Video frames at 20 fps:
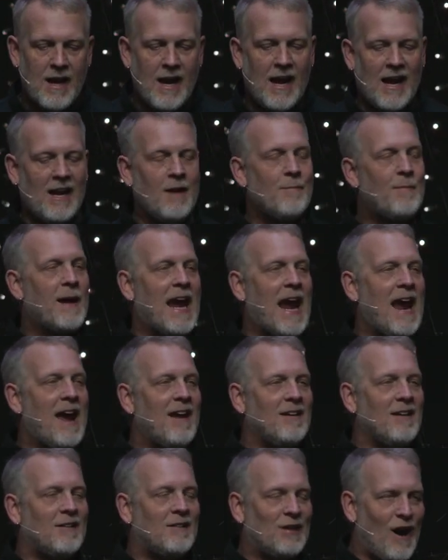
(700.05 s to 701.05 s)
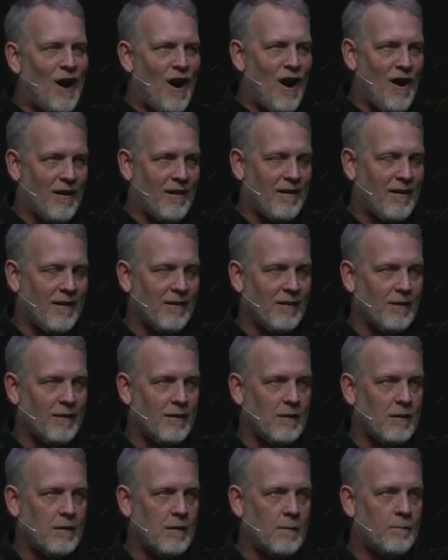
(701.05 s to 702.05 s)
And he began to talk
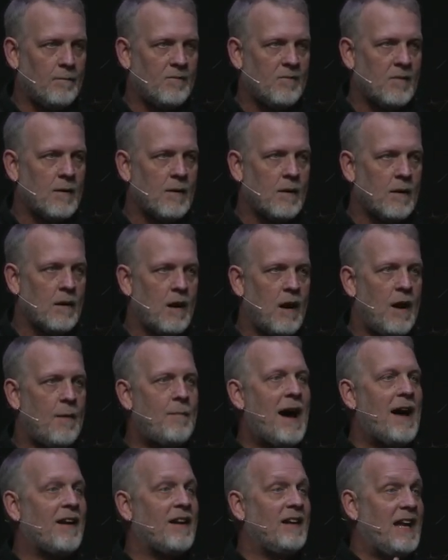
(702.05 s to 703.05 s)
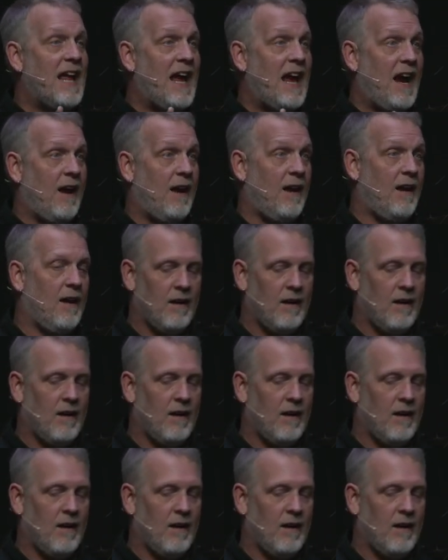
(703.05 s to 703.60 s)
about a day